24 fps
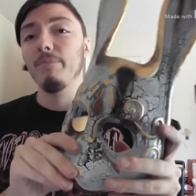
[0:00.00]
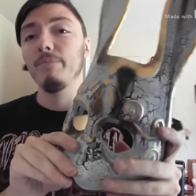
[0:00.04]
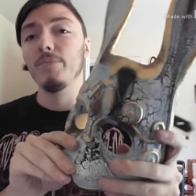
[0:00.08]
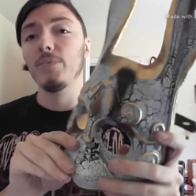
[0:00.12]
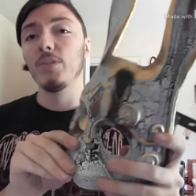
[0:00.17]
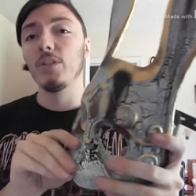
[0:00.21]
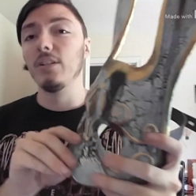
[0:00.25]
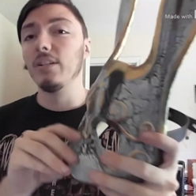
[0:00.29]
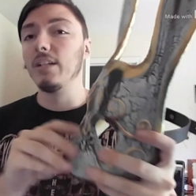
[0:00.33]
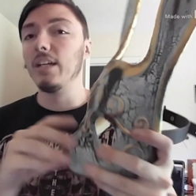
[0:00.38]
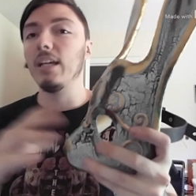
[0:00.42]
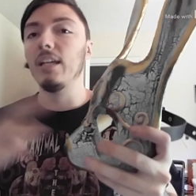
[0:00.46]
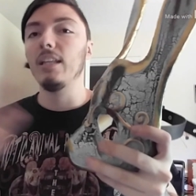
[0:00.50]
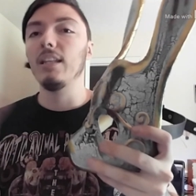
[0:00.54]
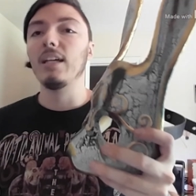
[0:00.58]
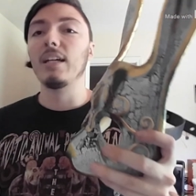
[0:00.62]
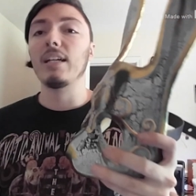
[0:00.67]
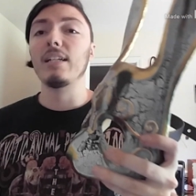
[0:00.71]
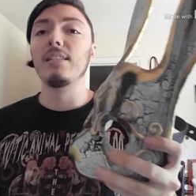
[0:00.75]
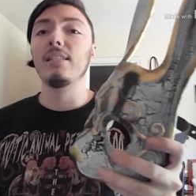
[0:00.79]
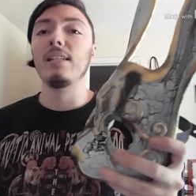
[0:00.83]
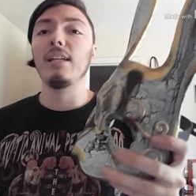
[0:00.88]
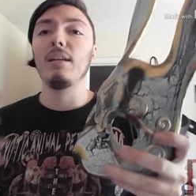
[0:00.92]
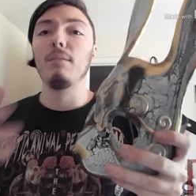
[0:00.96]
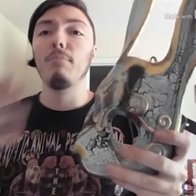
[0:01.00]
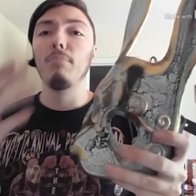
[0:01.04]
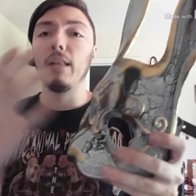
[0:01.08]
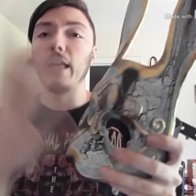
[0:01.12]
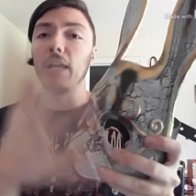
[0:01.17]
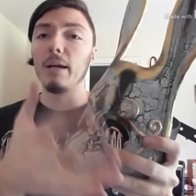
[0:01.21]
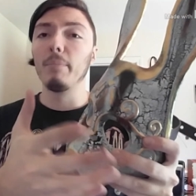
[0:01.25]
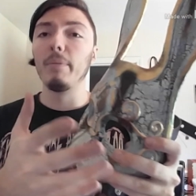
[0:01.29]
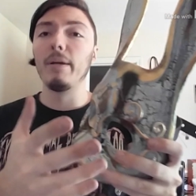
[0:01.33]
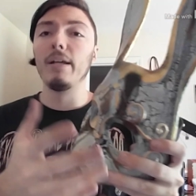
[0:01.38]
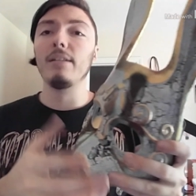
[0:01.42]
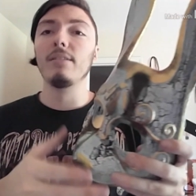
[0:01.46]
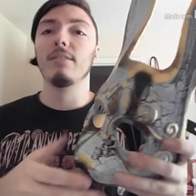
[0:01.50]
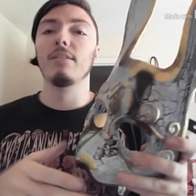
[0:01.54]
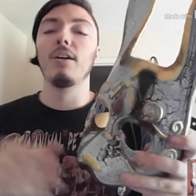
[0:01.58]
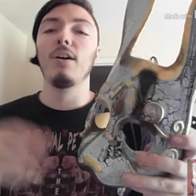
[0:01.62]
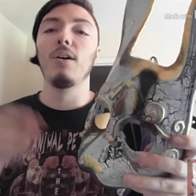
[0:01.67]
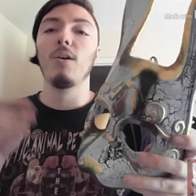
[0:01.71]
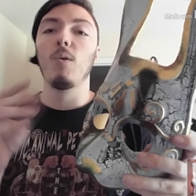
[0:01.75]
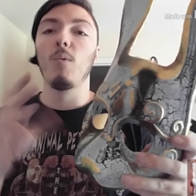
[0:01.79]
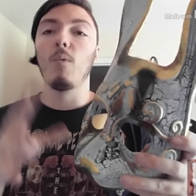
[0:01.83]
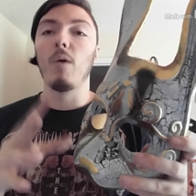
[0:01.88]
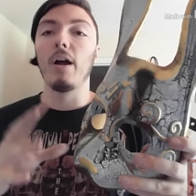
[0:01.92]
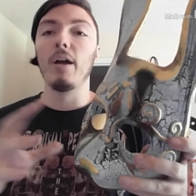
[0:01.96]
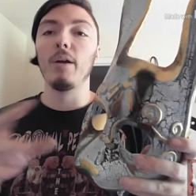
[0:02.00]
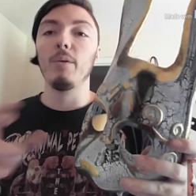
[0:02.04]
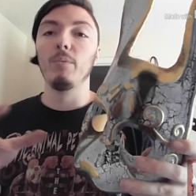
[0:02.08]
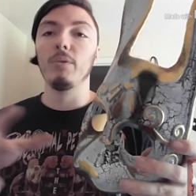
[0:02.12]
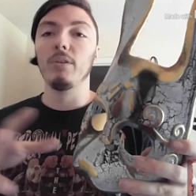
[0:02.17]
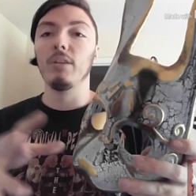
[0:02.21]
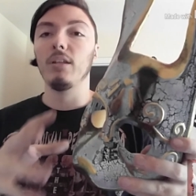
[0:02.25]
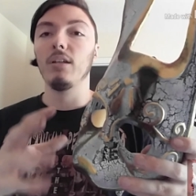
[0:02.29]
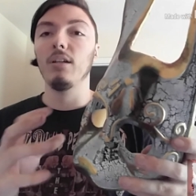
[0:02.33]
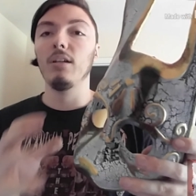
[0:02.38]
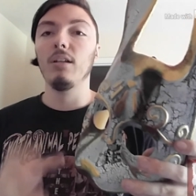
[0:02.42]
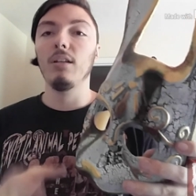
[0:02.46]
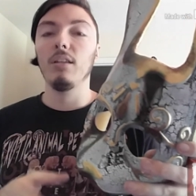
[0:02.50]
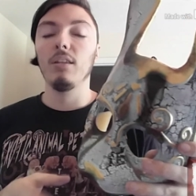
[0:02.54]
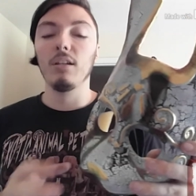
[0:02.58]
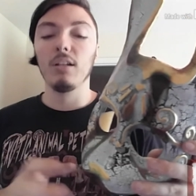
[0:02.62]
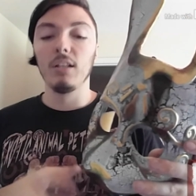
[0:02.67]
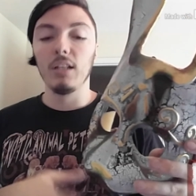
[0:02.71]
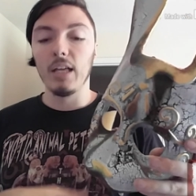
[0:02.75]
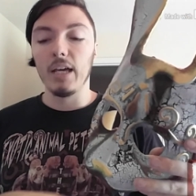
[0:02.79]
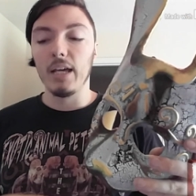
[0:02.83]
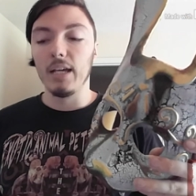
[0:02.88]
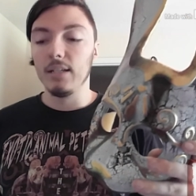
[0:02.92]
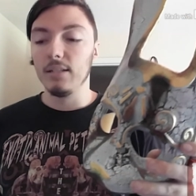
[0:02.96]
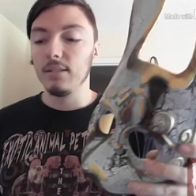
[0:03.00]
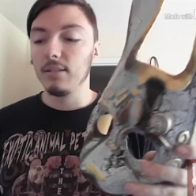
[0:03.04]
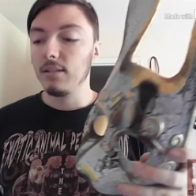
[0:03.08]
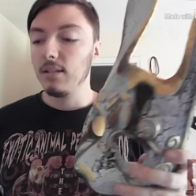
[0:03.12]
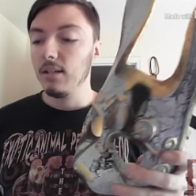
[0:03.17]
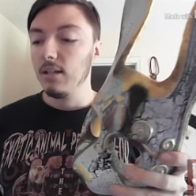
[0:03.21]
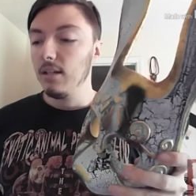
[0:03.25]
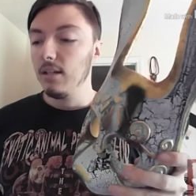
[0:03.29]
So again, like I said, black base coat, white with the glaze.